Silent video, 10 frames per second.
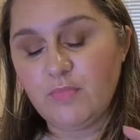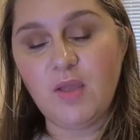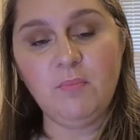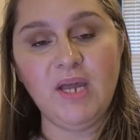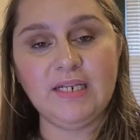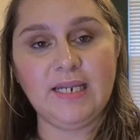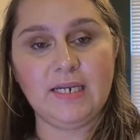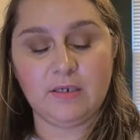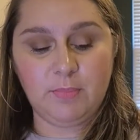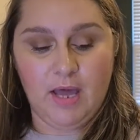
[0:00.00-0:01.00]

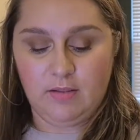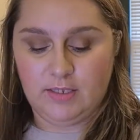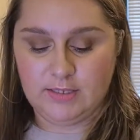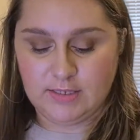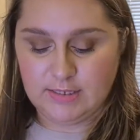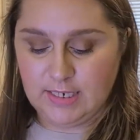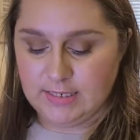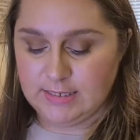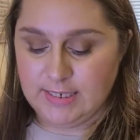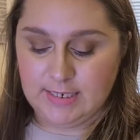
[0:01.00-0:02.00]
magnetic palettes because I
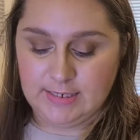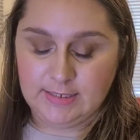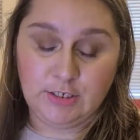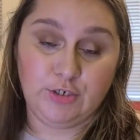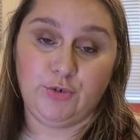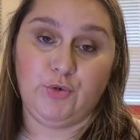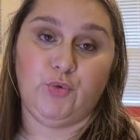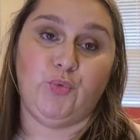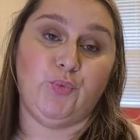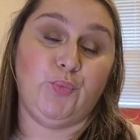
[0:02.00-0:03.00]
decided
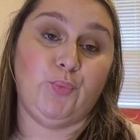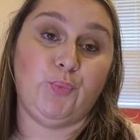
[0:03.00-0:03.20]
to